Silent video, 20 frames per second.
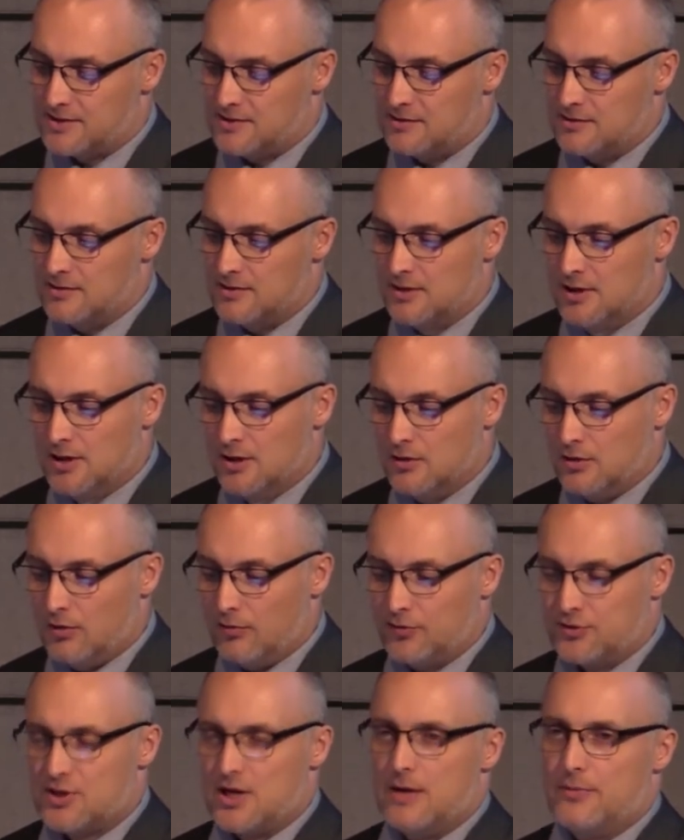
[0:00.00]
and
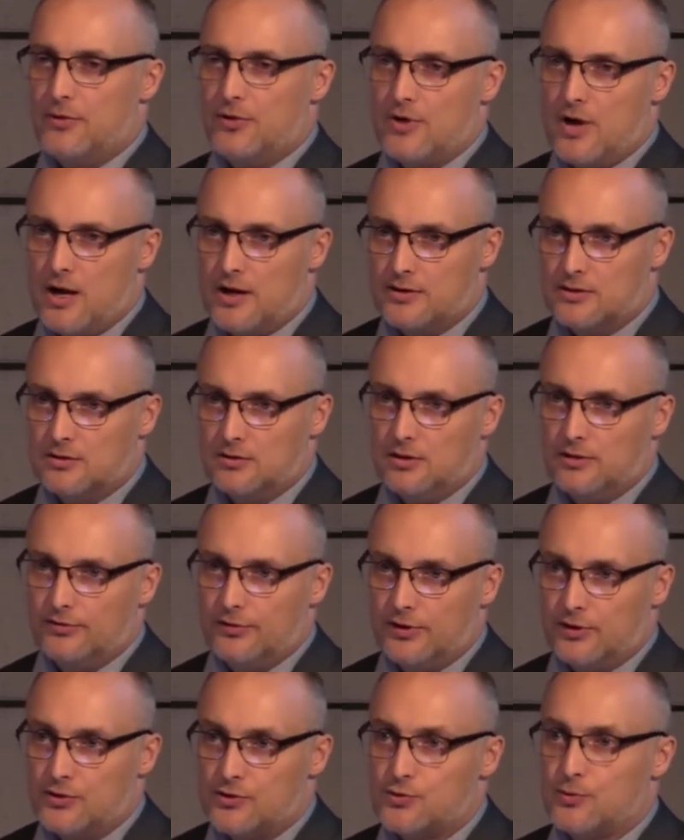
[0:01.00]
over time they're not
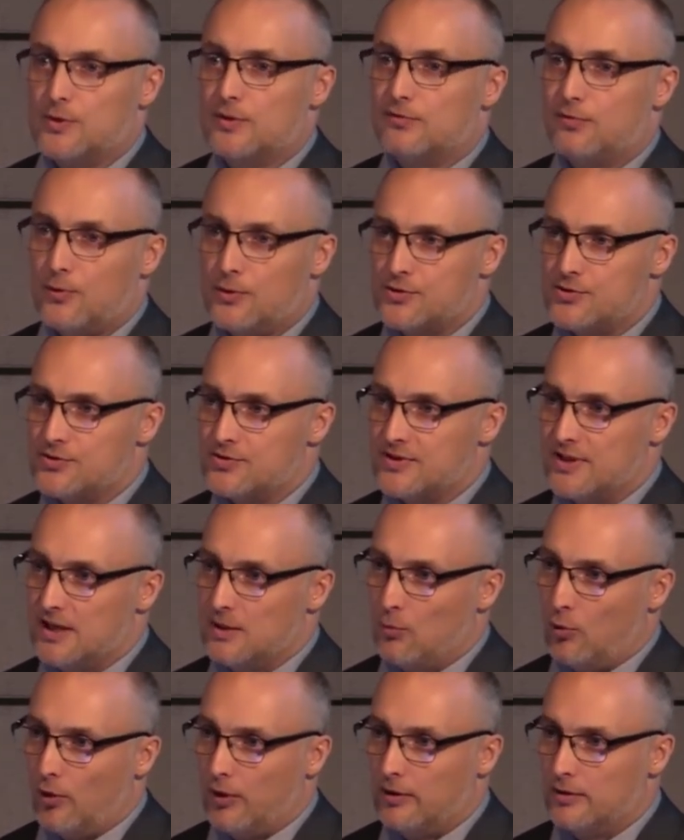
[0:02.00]
delivering those reinforcers
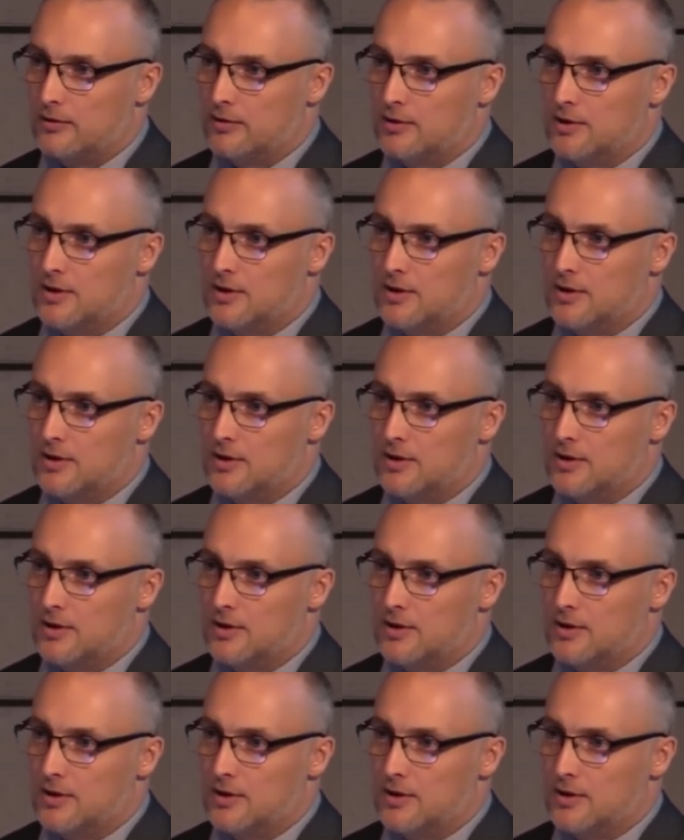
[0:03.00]
anymore.